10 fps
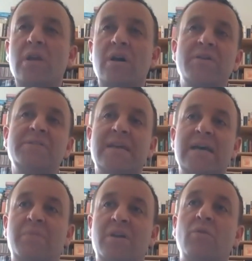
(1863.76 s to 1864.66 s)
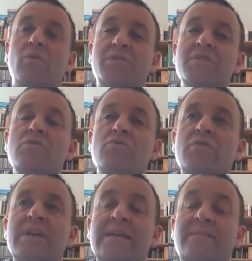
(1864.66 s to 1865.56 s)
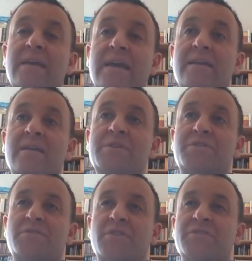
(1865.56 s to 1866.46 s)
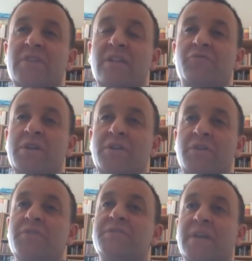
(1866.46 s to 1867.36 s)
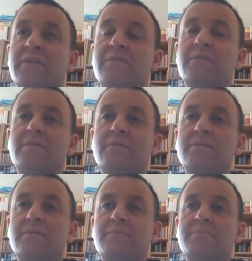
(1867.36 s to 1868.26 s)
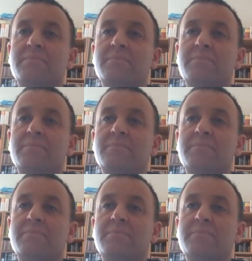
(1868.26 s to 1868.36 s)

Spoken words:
all on Tableau, or do you create any images yourself when you're using it?